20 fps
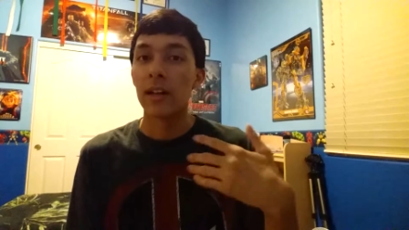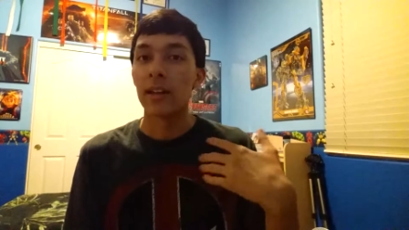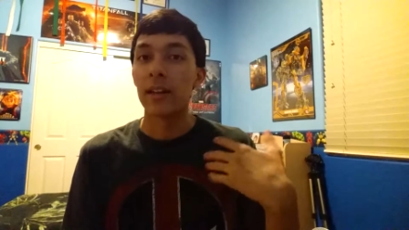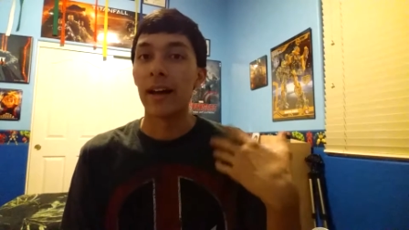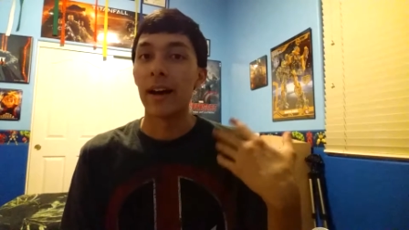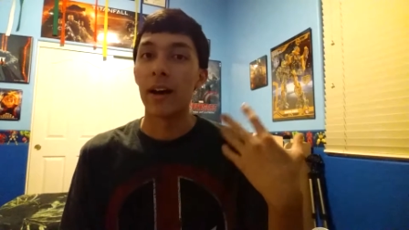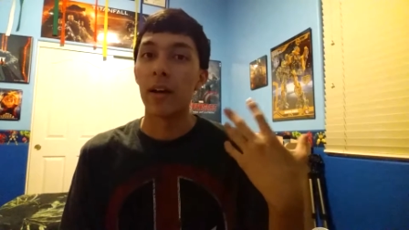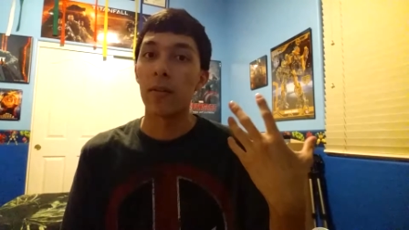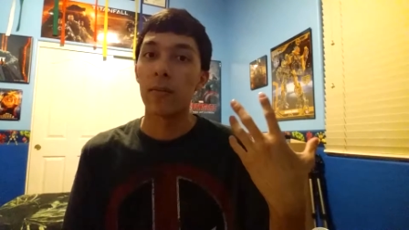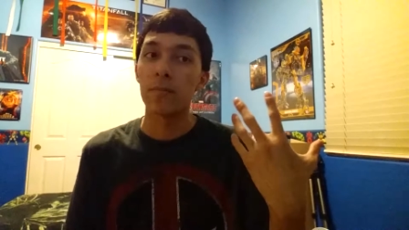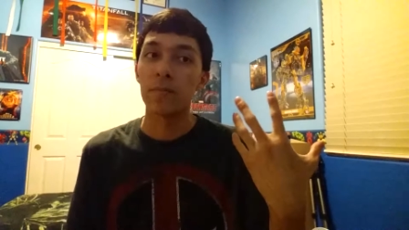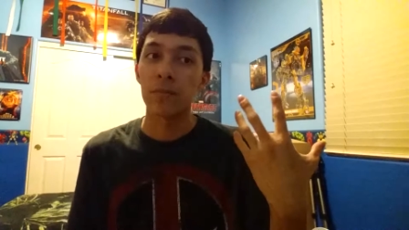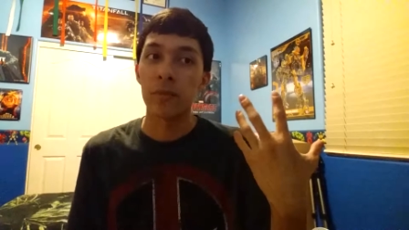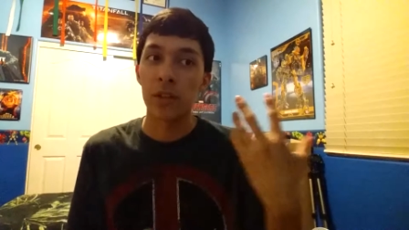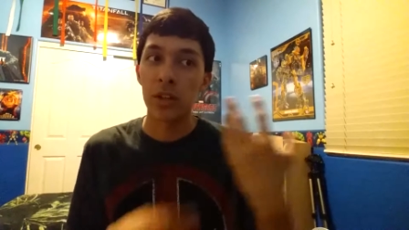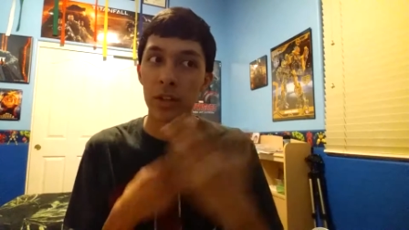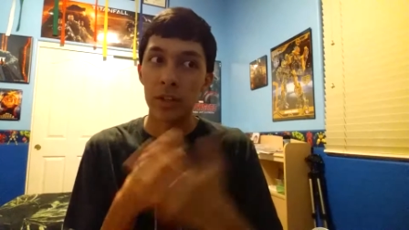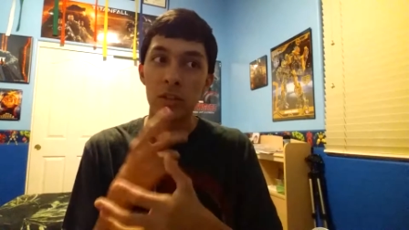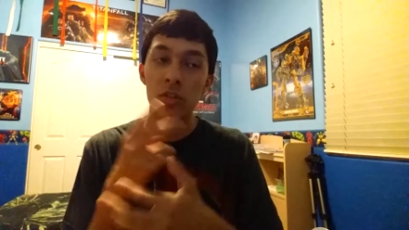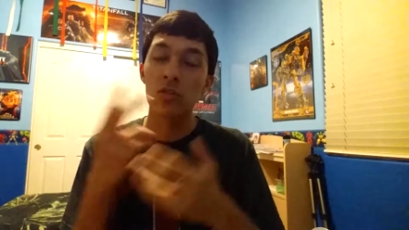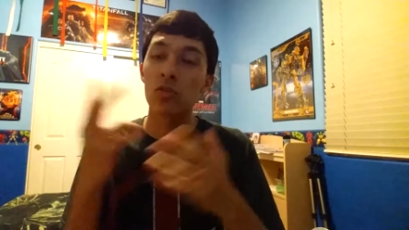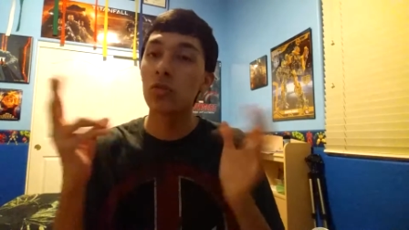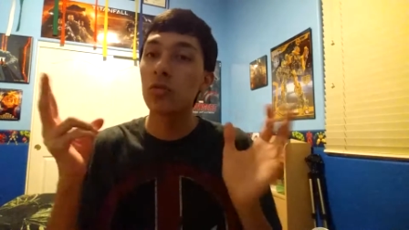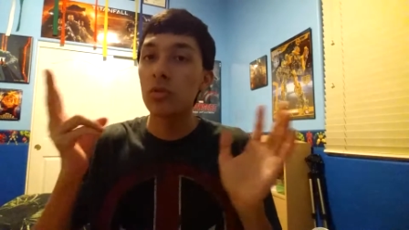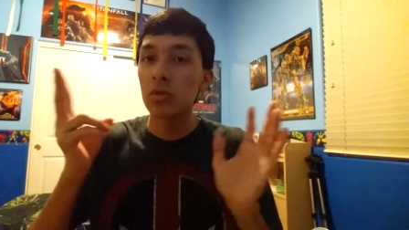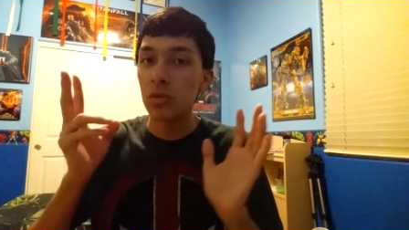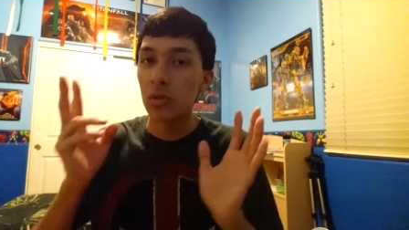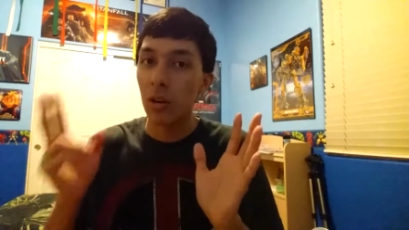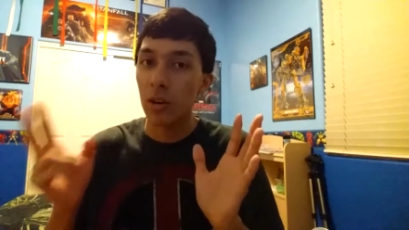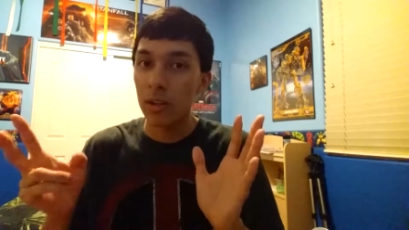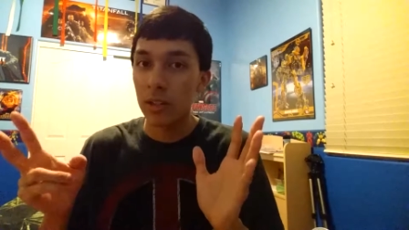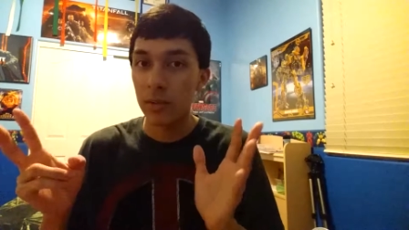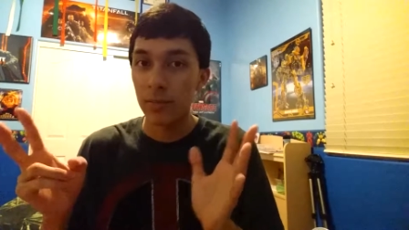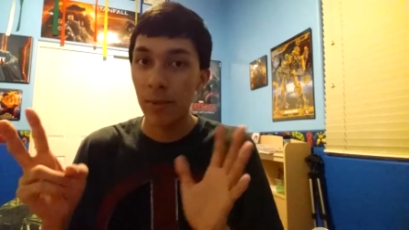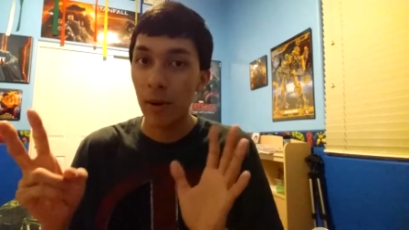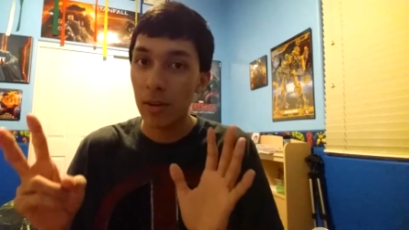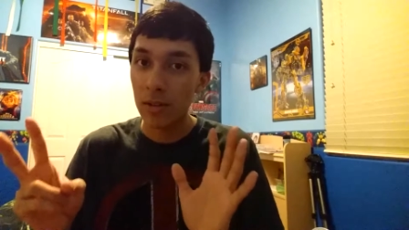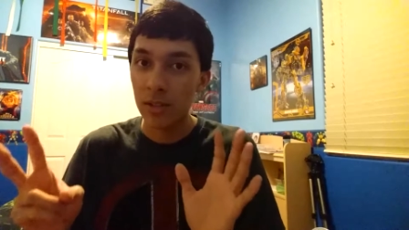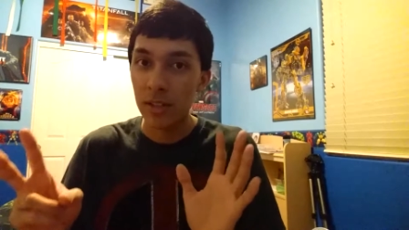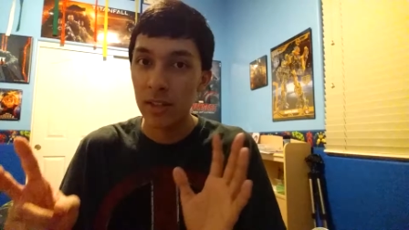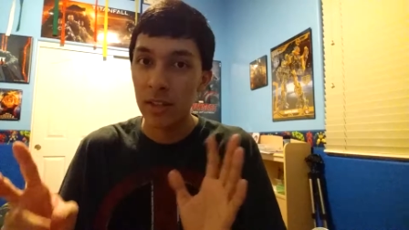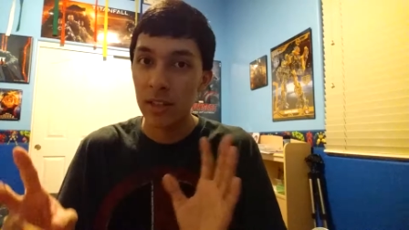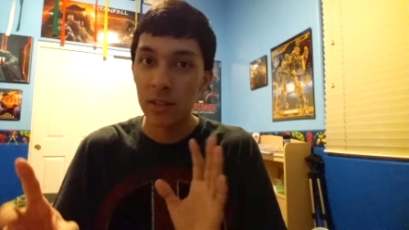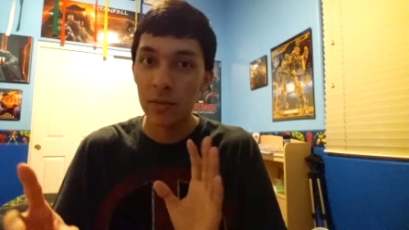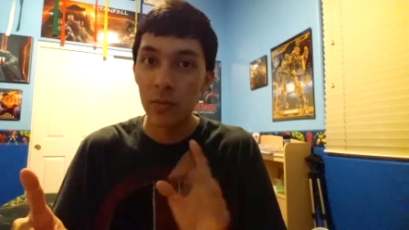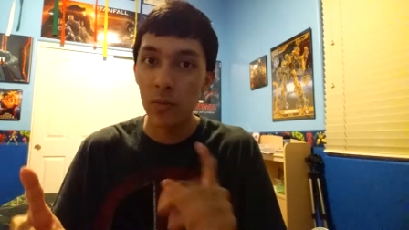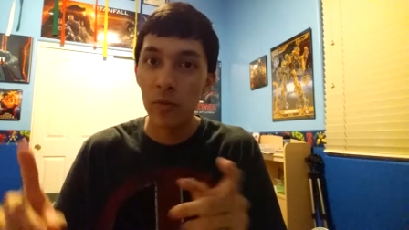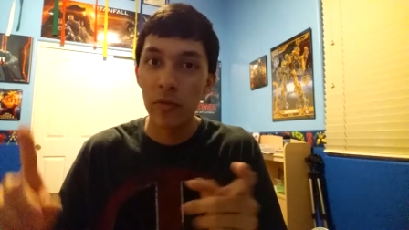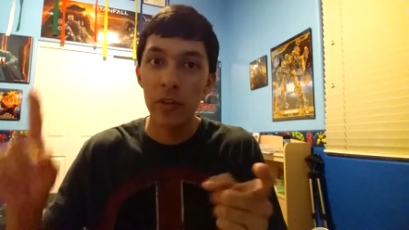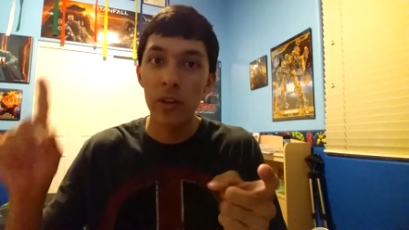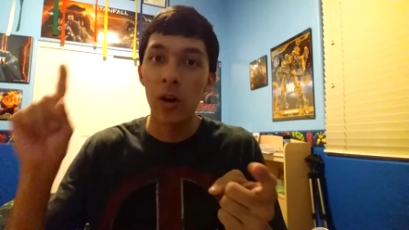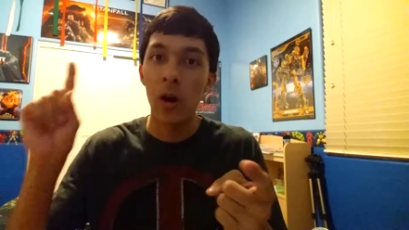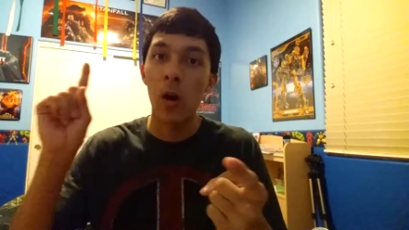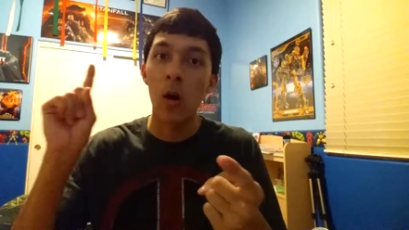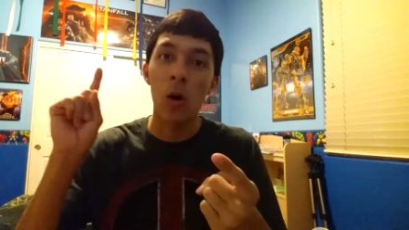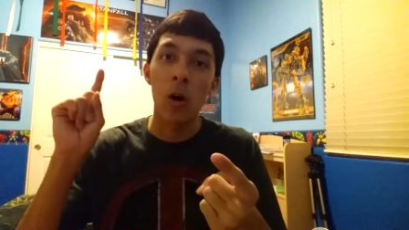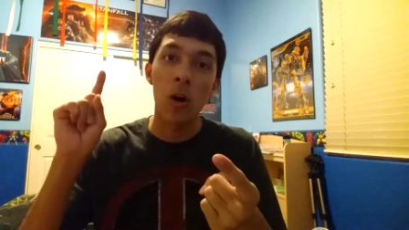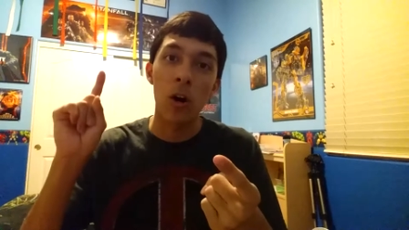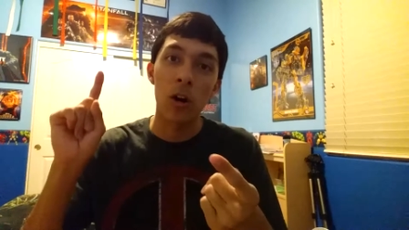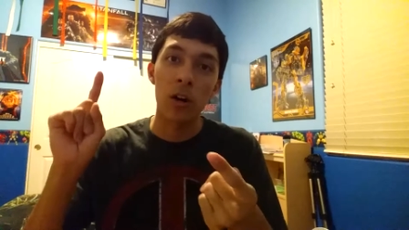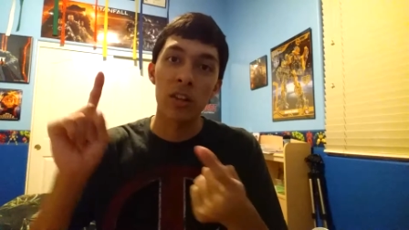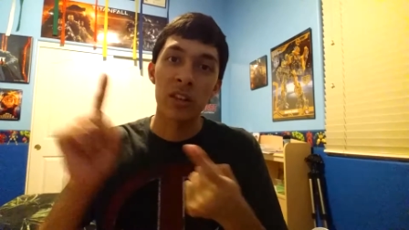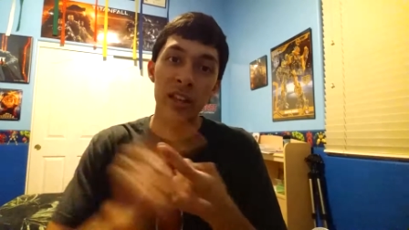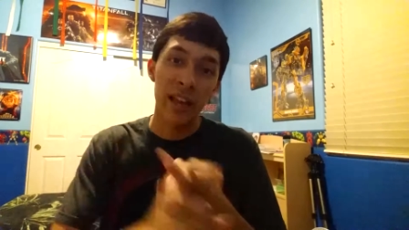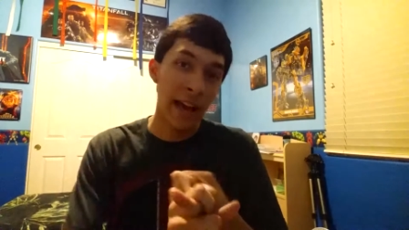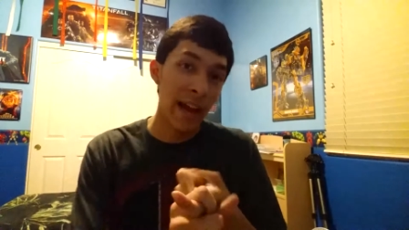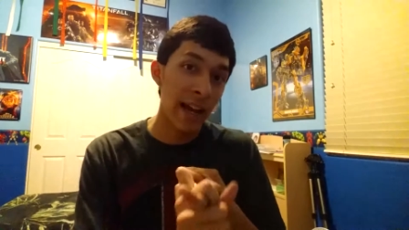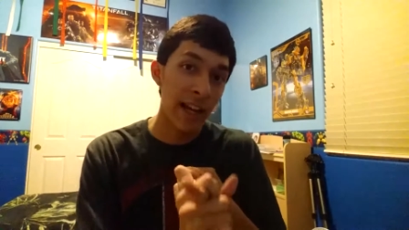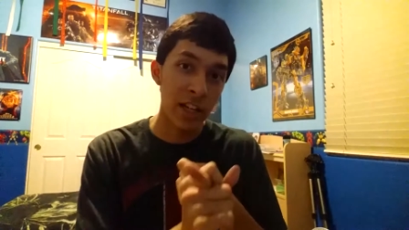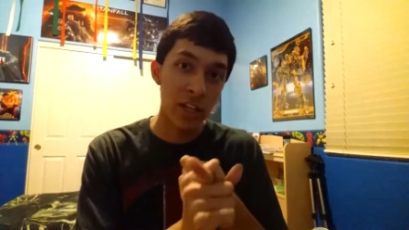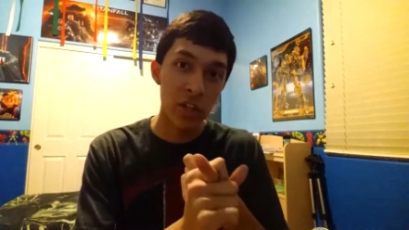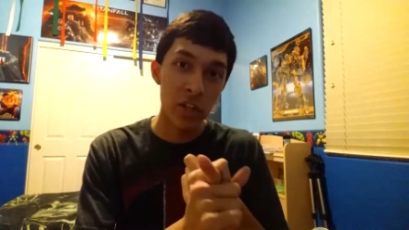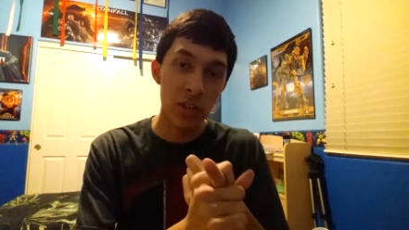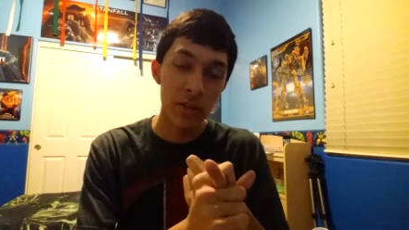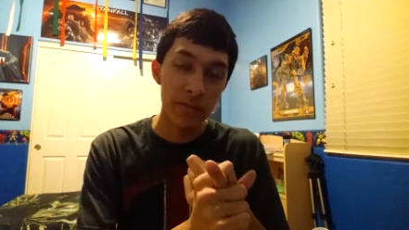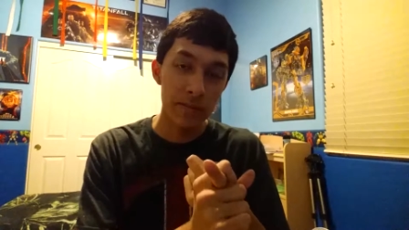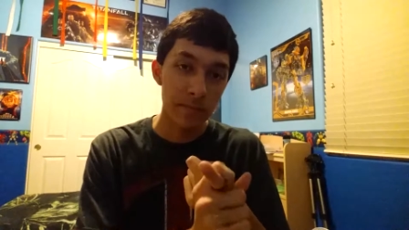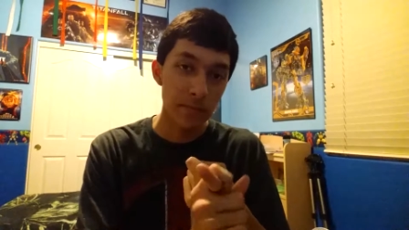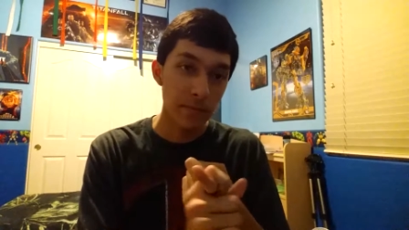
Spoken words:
Now, like the two strongest parts of this movie are the action.